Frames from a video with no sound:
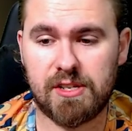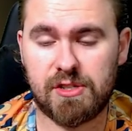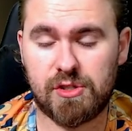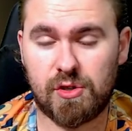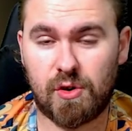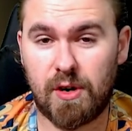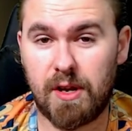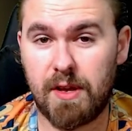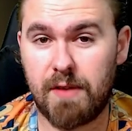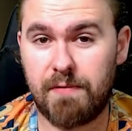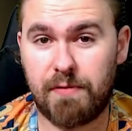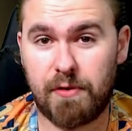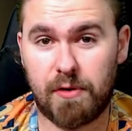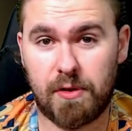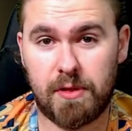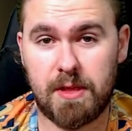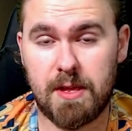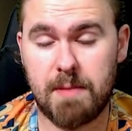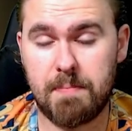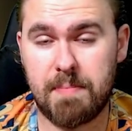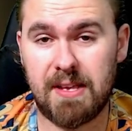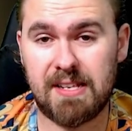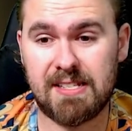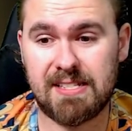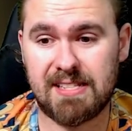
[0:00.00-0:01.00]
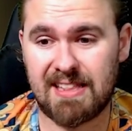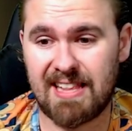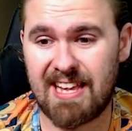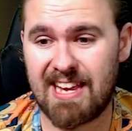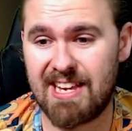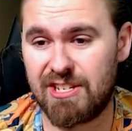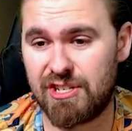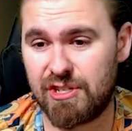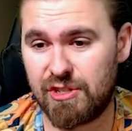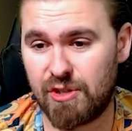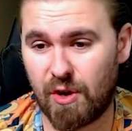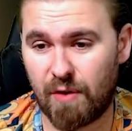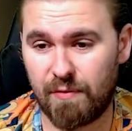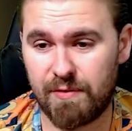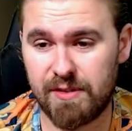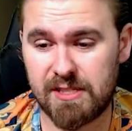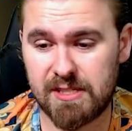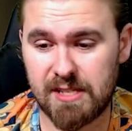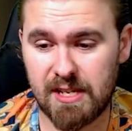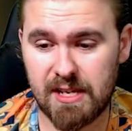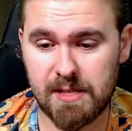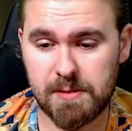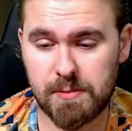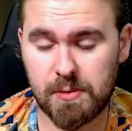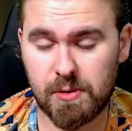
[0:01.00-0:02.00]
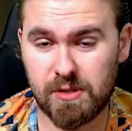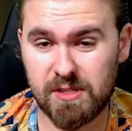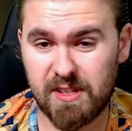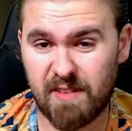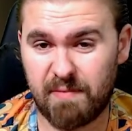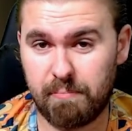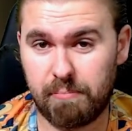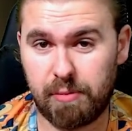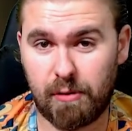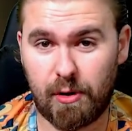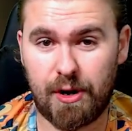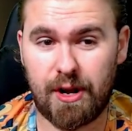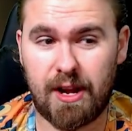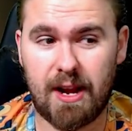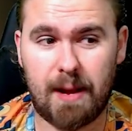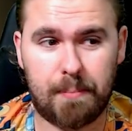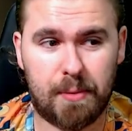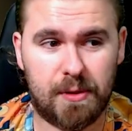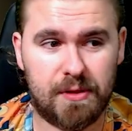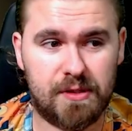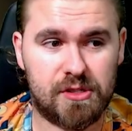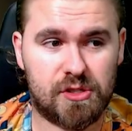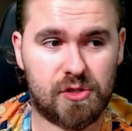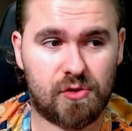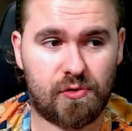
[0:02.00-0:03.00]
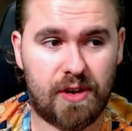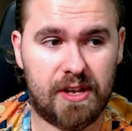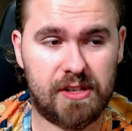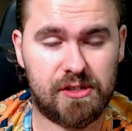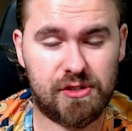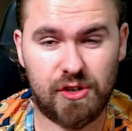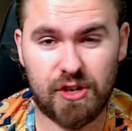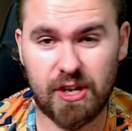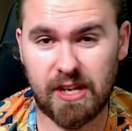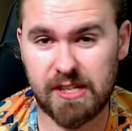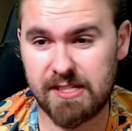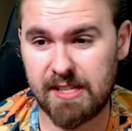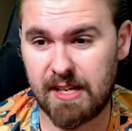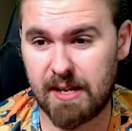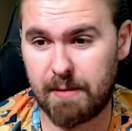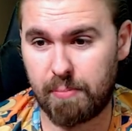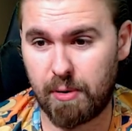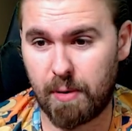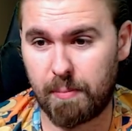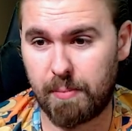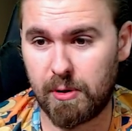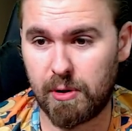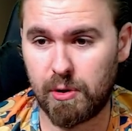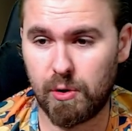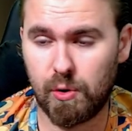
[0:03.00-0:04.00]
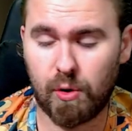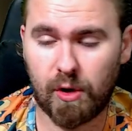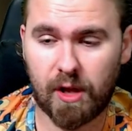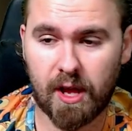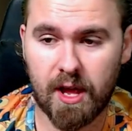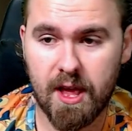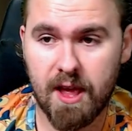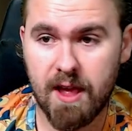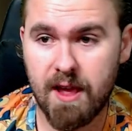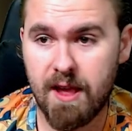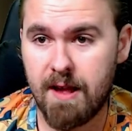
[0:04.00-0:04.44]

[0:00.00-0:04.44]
Sorry for the pixelation, obviously it's because I've blown it up on the screen so you guys can get a proper look.